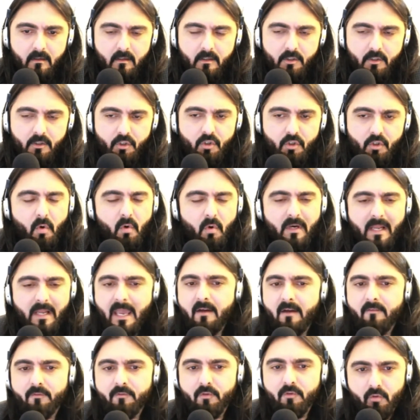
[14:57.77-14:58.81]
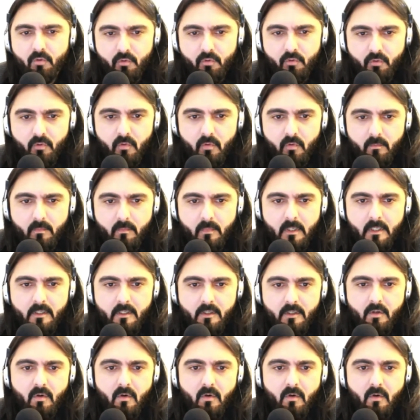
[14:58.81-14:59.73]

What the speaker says: you don't have to groom, you don't